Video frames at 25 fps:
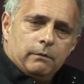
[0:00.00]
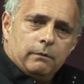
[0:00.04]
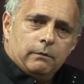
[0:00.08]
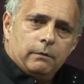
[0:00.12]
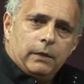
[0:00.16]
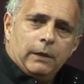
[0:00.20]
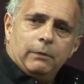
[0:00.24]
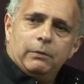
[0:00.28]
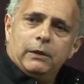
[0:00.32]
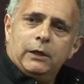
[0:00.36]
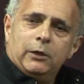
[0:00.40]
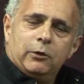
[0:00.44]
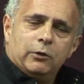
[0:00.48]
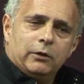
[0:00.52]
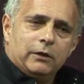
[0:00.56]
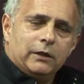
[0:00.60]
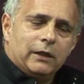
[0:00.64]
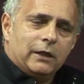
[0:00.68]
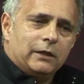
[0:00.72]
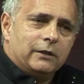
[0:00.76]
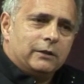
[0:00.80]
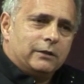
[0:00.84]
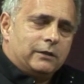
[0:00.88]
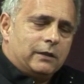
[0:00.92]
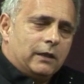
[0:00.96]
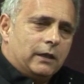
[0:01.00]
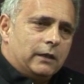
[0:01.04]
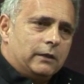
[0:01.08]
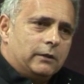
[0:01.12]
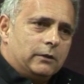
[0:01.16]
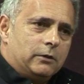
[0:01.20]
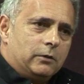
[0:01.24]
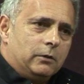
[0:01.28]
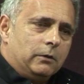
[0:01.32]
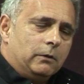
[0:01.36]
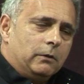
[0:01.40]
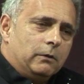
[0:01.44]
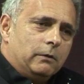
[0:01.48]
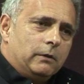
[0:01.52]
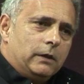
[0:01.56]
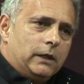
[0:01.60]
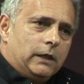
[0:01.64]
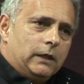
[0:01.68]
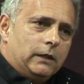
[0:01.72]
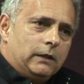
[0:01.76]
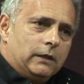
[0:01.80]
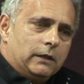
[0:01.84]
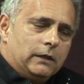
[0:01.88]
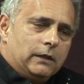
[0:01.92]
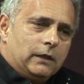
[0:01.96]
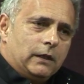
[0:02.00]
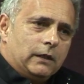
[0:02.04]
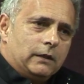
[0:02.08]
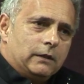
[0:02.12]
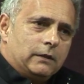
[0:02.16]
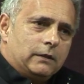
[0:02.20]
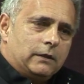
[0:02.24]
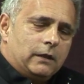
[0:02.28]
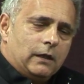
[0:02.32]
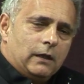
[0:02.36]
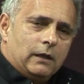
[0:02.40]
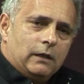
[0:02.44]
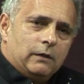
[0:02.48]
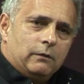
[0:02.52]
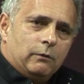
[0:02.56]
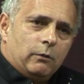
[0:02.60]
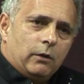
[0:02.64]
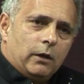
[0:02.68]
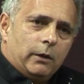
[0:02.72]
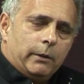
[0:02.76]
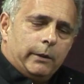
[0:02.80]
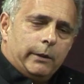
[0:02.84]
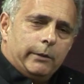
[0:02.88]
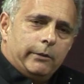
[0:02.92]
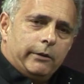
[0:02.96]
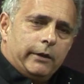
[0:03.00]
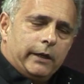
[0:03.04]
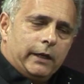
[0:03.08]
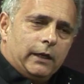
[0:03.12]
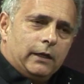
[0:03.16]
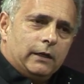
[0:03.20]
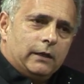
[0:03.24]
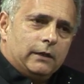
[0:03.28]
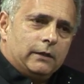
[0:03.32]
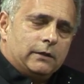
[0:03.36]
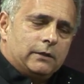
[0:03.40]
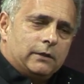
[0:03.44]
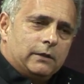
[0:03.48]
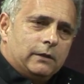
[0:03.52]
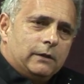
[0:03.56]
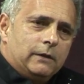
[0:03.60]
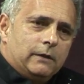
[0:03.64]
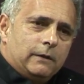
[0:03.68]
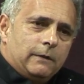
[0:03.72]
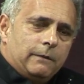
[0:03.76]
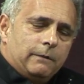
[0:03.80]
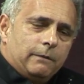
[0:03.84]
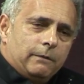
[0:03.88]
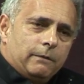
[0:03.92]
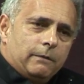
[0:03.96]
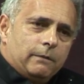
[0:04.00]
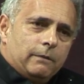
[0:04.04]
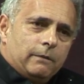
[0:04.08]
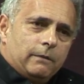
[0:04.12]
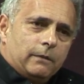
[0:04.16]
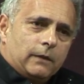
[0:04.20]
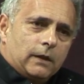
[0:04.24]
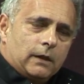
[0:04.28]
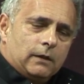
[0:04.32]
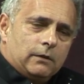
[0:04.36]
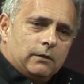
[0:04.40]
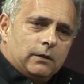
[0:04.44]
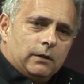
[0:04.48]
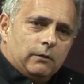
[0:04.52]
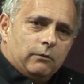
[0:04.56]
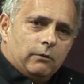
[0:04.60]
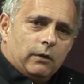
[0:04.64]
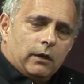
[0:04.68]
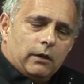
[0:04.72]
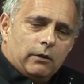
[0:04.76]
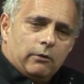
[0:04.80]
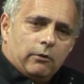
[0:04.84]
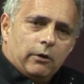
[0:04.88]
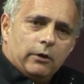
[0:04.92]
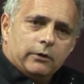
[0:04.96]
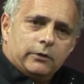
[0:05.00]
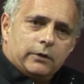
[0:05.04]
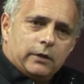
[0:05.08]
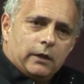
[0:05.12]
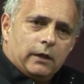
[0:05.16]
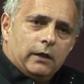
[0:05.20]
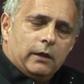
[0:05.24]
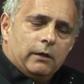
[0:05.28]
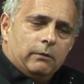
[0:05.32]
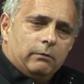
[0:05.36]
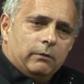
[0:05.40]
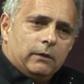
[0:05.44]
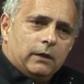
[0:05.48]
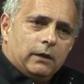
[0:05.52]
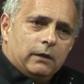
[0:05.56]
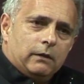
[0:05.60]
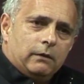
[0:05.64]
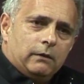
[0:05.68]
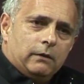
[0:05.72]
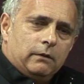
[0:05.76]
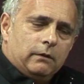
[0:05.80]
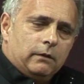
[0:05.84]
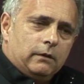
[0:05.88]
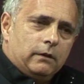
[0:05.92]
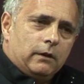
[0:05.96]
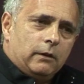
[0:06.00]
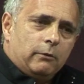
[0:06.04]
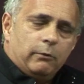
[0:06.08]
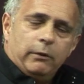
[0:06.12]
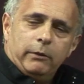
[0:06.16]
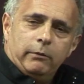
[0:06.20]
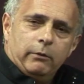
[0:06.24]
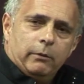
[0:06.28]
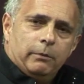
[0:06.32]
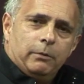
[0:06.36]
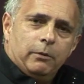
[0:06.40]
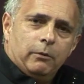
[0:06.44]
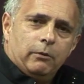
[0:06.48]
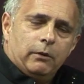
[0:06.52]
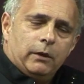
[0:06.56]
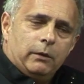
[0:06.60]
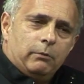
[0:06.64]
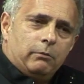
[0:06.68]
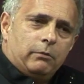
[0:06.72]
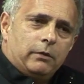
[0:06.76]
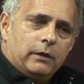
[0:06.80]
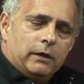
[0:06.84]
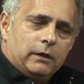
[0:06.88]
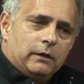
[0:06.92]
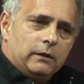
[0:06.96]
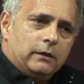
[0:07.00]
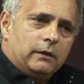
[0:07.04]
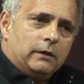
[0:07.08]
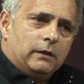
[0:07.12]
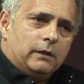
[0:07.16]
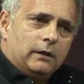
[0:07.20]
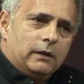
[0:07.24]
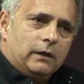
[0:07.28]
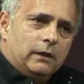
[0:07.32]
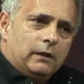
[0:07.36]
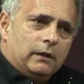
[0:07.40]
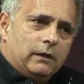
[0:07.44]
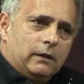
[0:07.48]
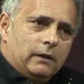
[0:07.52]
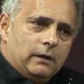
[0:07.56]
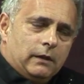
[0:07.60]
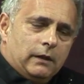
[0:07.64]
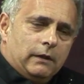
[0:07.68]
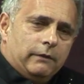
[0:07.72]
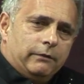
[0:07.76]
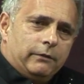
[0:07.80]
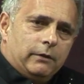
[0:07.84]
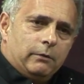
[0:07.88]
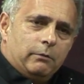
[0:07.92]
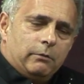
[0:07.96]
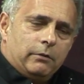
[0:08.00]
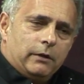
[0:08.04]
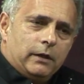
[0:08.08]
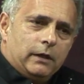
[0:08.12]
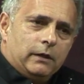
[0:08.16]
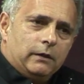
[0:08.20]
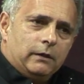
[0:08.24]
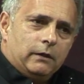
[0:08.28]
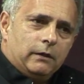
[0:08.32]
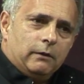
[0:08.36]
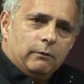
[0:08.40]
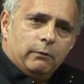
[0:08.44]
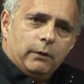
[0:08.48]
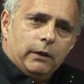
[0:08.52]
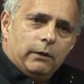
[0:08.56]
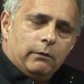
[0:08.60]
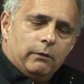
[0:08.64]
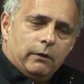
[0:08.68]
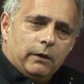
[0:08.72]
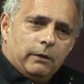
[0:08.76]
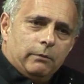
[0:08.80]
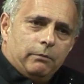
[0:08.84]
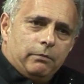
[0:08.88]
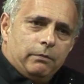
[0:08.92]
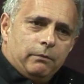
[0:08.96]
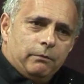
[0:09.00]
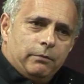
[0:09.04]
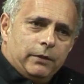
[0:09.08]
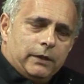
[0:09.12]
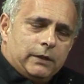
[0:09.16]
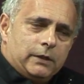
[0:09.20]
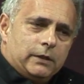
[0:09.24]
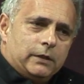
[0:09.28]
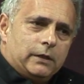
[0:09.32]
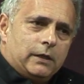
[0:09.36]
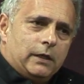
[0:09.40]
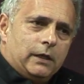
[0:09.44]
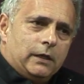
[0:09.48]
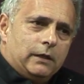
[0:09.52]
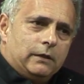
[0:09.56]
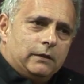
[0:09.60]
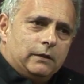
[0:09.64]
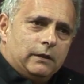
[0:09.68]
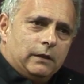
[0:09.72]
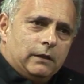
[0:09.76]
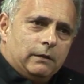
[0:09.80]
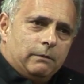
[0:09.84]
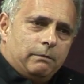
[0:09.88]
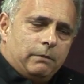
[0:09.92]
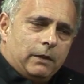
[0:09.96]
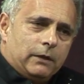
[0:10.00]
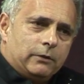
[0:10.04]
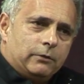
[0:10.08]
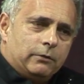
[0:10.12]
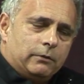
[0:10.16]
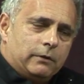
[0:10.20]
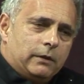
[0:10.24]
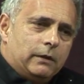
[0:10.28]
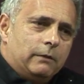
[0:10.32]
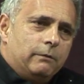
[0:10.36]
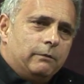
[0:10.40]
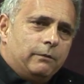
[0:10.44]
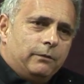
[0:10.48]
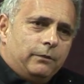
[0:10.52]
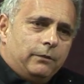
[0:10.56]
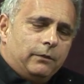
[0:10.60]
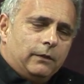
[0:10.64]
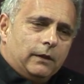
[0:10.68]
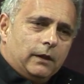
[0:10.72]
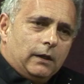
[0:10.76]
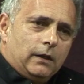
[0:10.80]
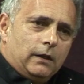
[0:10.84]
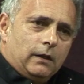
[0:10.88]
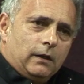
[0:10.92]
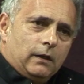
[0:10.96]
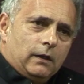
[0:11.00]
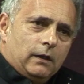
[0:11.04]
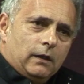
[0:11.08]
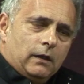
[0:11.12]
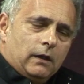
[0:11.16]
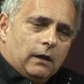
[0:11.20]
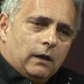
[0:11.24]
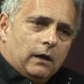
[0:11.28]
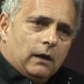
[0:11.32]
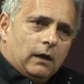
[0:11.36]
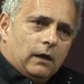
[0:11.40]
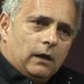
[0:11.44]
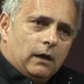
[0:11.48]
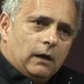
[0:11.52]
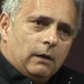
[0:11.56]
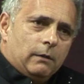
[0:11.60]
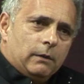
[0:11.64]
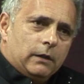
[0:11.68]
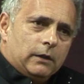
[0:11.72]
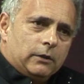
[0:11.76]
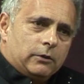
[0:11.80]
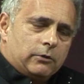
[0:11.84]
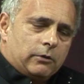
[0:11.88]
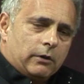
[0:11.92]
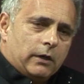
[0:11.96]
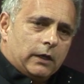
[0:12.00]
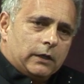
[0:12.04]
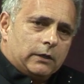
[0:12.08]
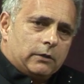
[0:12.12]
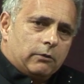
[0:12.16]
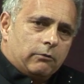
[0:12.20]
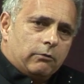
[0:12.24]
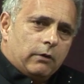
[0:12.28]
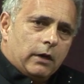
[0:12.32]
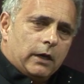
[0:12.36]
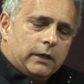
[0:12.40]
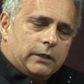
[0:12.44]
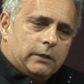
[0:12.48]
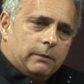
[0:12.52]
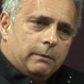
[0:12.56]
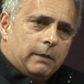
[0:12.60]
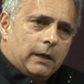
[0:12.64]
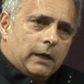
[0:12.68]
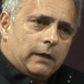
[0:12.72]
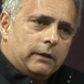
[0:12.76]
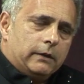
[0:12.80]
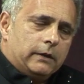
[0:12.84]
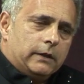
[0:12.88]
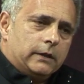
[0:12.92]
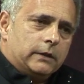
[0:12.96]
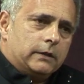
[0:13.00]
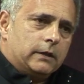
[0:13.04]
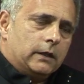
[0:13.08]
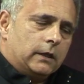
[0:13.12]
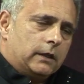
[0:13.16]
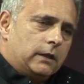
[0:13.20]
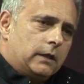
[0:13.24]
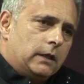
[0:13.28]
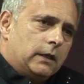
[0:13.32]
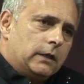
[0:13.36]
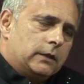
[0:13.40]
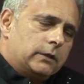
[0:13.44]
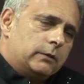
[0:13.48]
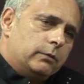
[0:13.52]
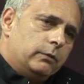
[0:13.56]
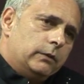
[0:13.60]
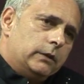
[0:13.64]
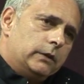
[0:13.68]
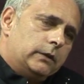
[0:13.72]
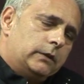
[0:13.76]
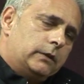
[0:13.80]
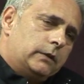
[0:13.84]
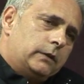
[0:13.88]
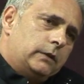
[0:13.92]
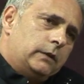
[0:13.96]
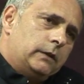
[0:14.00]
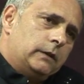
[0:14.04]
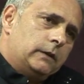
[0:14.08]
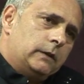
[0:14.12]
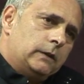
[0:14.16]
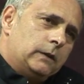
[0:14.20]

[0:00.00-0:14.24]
people he couldn't understand at all, and he didn't understand why we were English. It seemed rather odd to him that though we were born in Britain and lived in Britain, that we were British kids, and it puzzled him. And trying to write about this, I guess, was